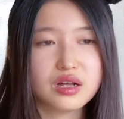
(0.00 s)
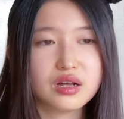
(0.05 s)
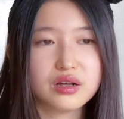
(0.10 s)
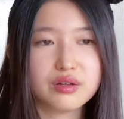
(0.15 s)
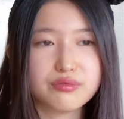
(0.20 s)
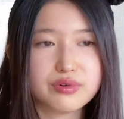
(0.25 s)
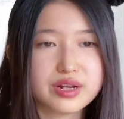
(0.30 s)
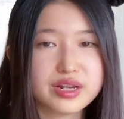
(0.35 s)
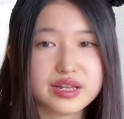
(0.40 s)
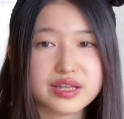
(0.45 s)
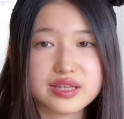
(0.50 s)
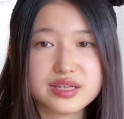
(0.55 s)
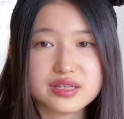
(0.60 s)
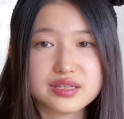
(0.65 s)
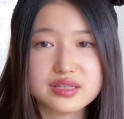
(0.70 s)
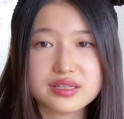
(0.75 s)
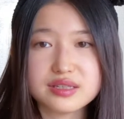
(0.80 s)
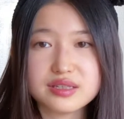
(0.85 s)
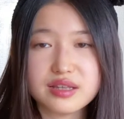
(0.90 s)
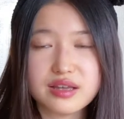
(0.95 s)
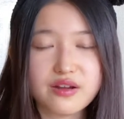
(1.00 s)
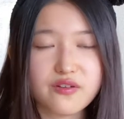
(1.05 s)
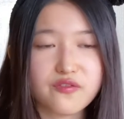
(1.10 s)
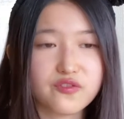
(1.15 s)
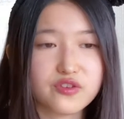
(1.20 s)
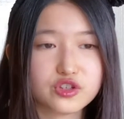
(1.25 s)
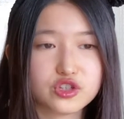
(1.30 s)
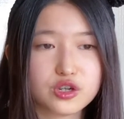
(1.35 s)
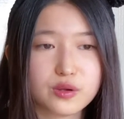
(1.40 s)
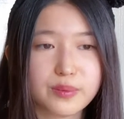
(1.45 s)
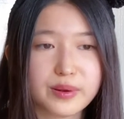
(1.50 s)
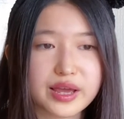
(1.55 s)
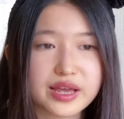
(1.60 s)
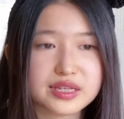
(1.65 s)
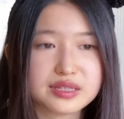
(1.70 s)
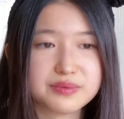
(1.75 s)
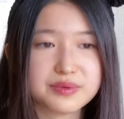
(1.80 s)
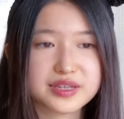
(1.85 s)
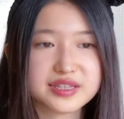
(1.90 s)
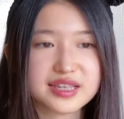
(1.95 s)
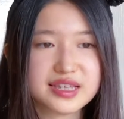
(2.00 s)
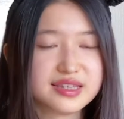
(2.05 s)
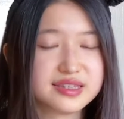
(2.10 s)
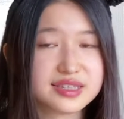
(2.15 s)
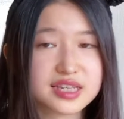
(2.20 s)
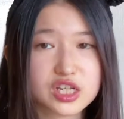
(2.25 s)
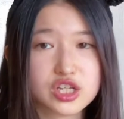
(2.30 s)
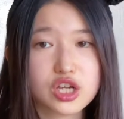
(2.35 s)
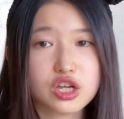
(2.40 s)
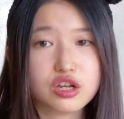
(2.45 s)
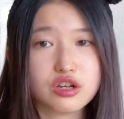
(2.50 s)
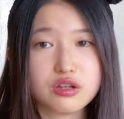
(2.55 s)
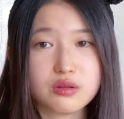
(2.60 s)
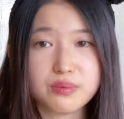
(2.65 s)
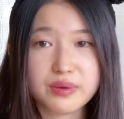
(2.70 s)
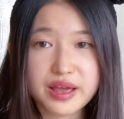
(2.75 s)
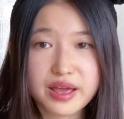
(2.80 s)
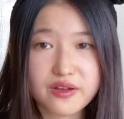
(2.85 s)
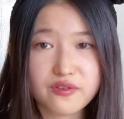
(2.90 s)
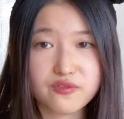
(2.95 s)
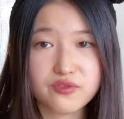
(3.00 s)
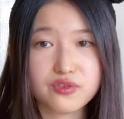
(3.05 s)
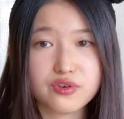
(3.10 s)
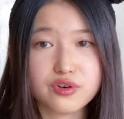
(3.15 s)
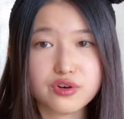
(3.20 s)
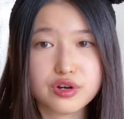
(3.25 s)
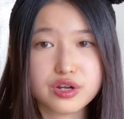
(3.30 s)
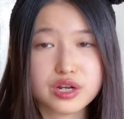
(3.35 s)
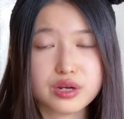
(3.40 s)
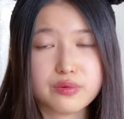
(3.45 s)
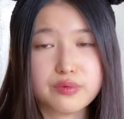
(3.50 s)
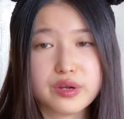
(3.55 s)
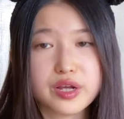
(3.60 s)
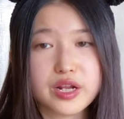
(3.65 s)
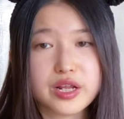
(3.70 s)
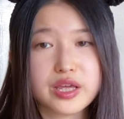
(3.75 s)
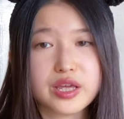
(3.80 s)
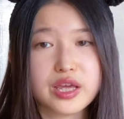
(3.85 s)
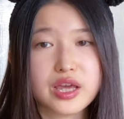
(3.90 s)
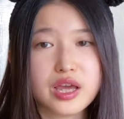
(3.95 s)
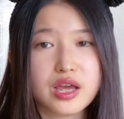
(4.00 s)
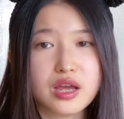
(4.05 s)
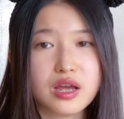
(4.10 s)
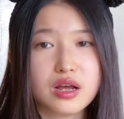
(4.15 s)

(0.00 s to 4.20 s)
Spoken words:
release their future plans because it's such a good platform and it really